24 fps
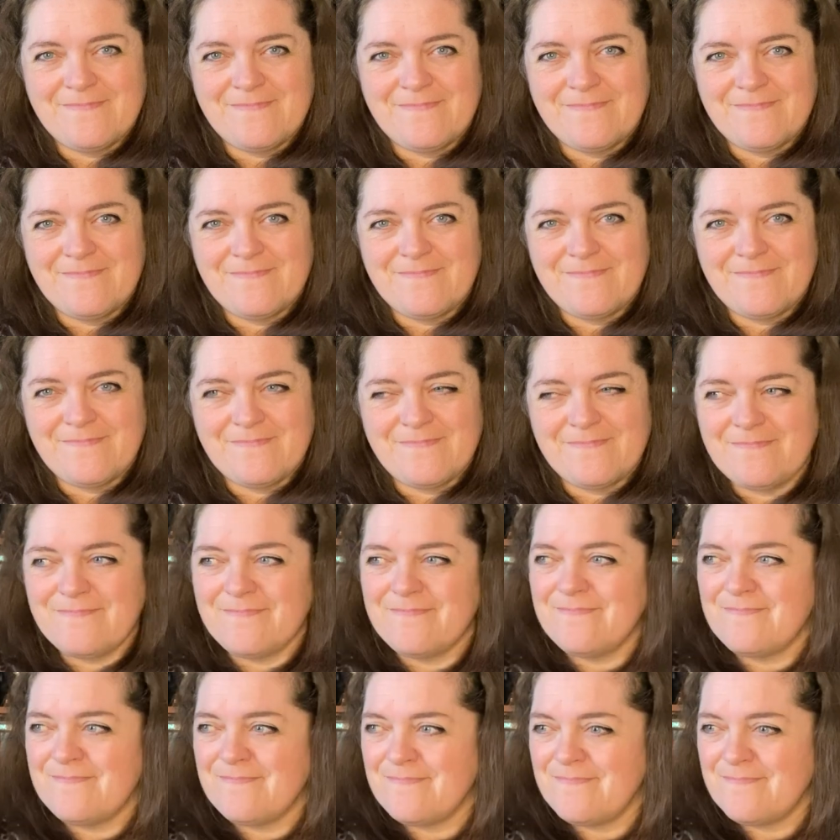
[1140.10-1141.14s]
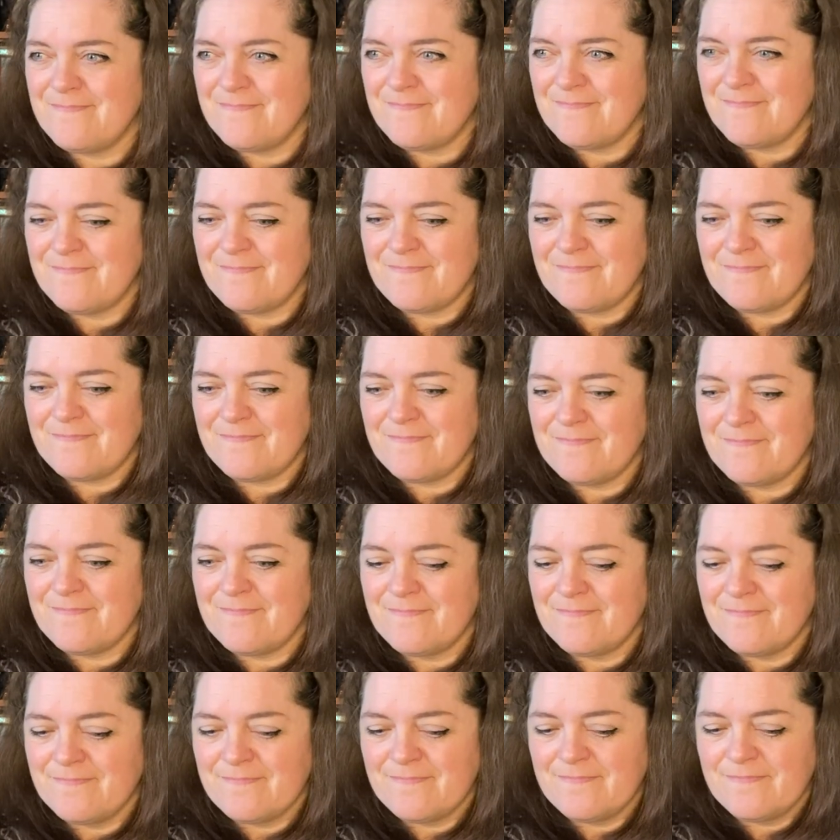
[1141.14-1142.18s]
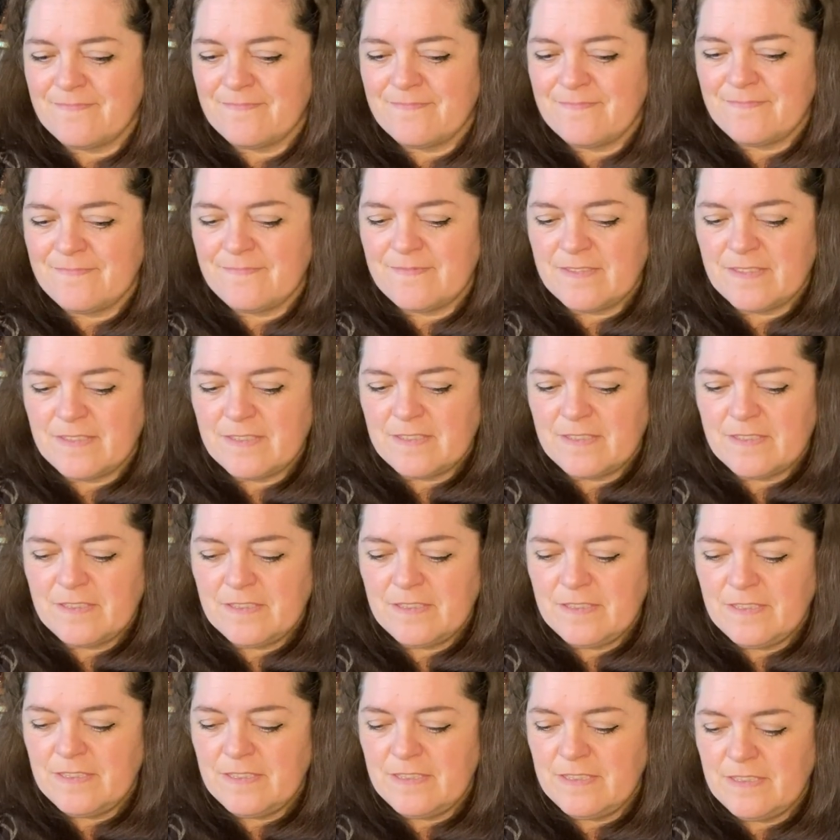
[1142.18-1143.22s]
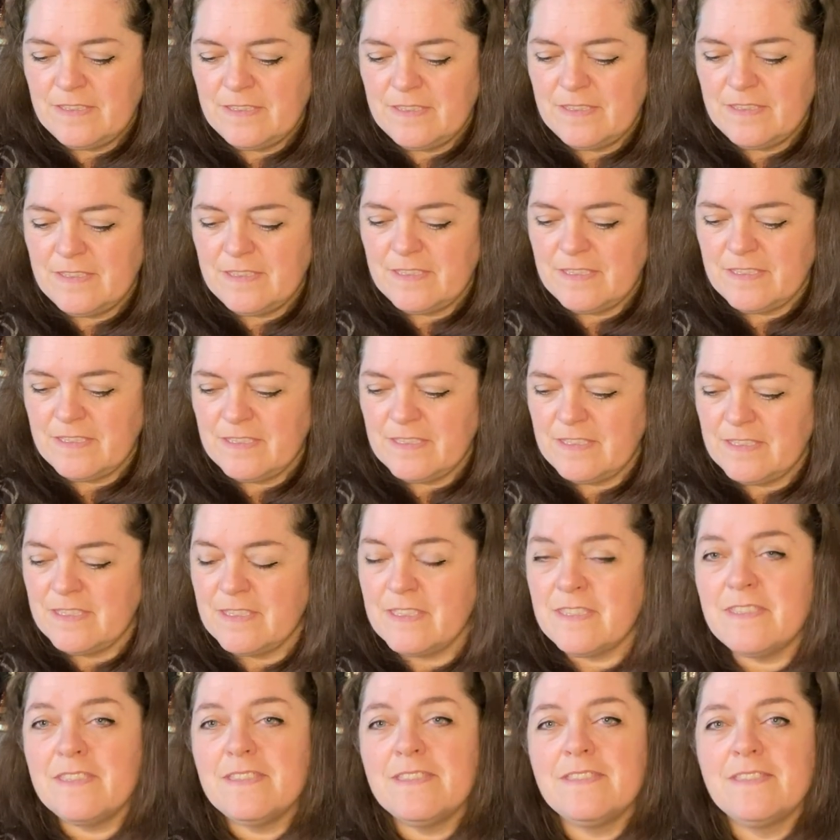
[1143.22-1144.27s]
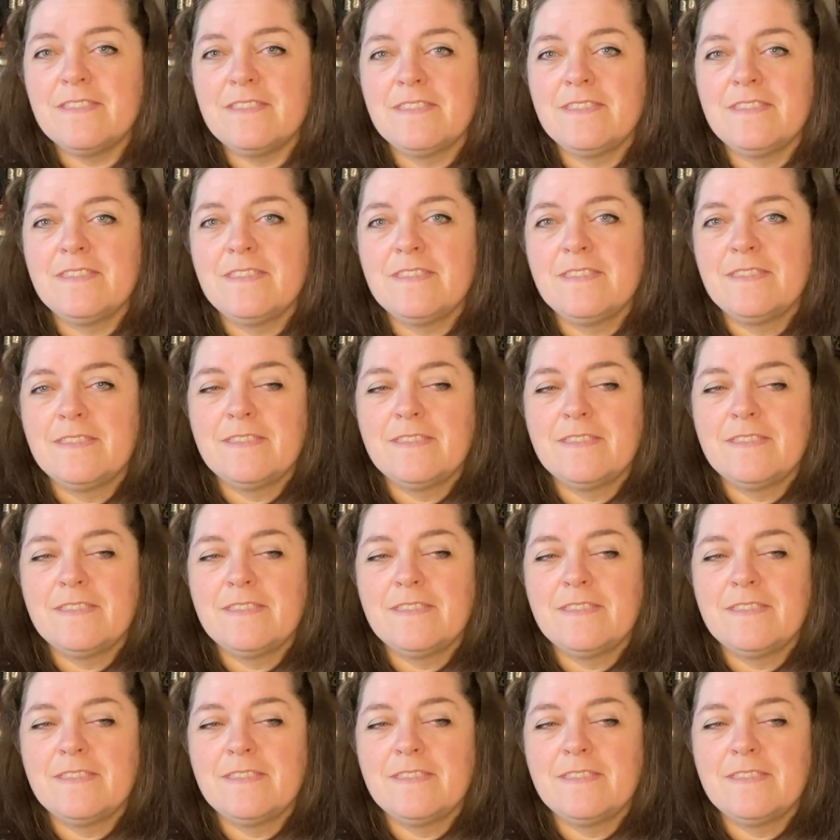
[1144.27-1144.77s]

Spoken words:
No words are spoken by the person on screen.